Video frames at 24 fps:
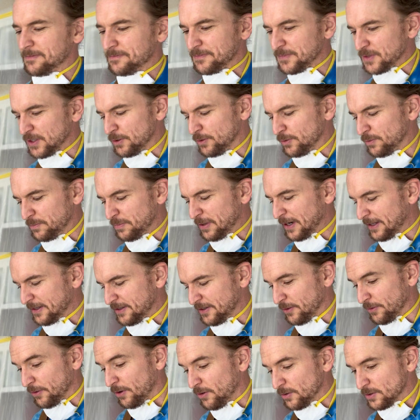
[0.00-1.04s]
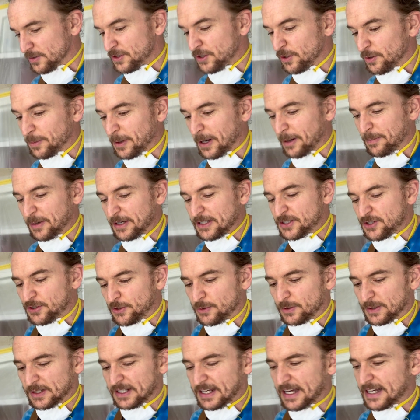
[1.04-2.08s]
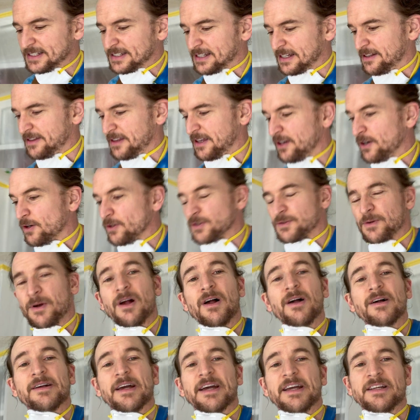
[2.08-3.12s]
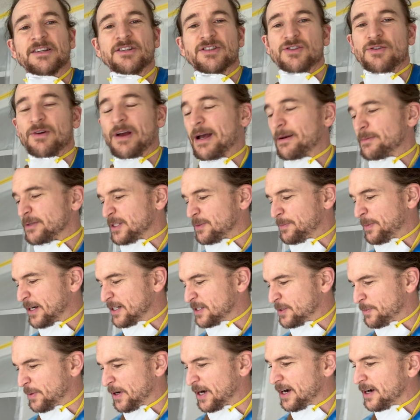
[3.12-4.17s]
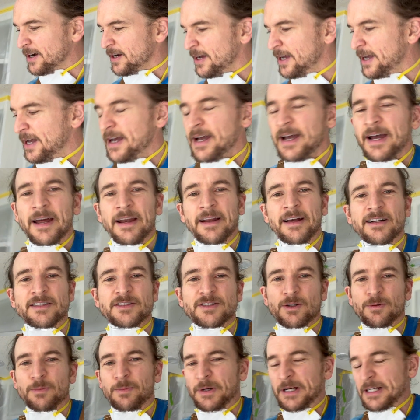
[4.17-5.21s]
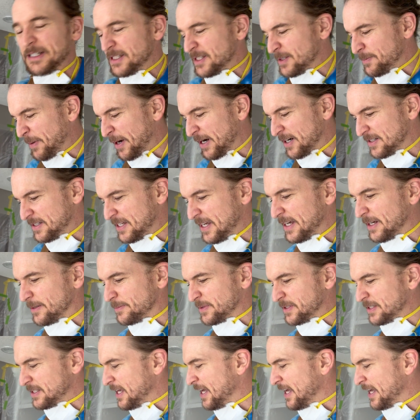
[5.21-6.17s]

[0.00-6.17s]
You probably don't own 2, but I bring 2 in case anything goes wrong. I can just grab a spare sprayer, and I also bring spare tips.